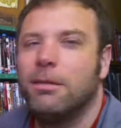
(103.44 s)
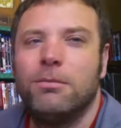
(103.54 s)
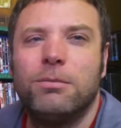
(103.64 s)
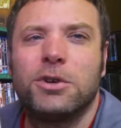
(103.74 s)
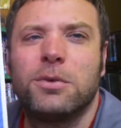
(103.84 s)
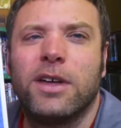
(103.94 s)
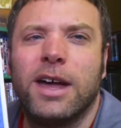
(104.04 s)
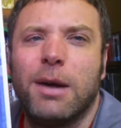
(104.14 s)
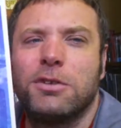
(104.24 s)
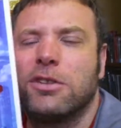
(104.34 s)
Wishful of the
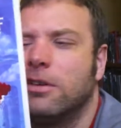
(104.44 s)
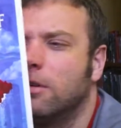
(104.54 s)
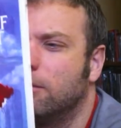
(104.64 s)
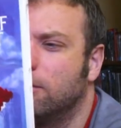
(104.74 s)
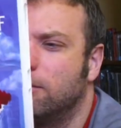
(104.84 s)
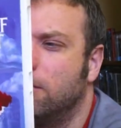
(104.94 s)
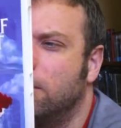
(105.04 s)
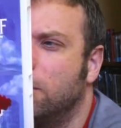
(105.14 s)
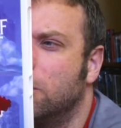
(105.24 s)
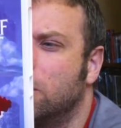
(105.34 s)
Heart, which I think
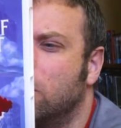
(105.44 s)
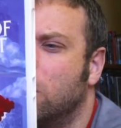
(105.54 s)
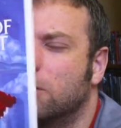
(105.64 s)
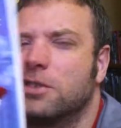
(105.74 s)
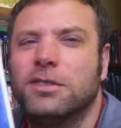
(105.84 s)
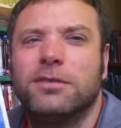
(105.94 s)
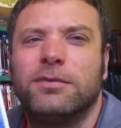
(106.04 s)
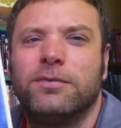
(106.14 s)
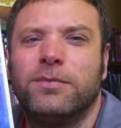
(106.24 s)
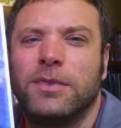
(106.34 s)
pretty sure I've watched, and
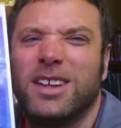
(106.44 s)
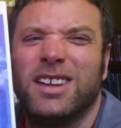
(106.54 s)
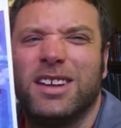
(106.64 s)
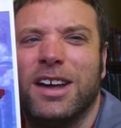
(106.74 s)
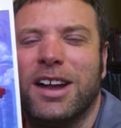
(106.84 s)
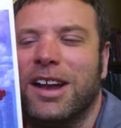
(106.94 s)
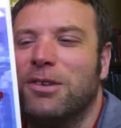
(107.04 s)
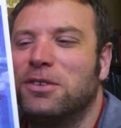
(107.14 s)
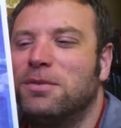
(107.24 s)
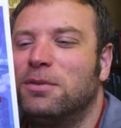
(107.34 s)
I don't know, it
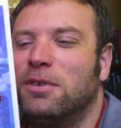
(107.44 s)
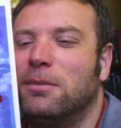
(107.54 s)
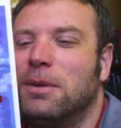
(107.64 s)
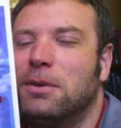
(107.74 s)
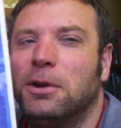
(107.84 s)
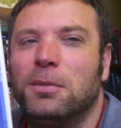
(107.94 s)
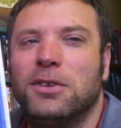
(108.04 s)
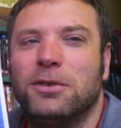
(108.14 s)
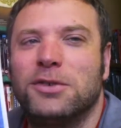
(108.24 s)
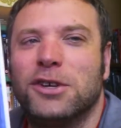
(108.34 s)
was perhaps a little bit
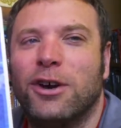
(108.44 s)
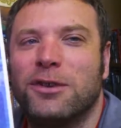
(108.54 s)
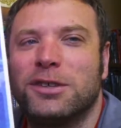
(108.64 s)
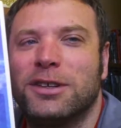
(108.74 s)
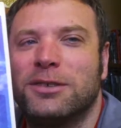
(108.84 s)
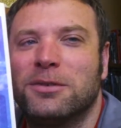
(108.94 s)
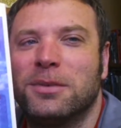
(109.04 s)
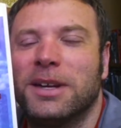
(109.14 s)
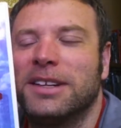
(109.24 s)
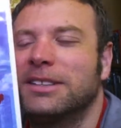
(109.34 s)
sort of childish, I think, for
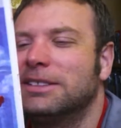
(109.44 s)
me.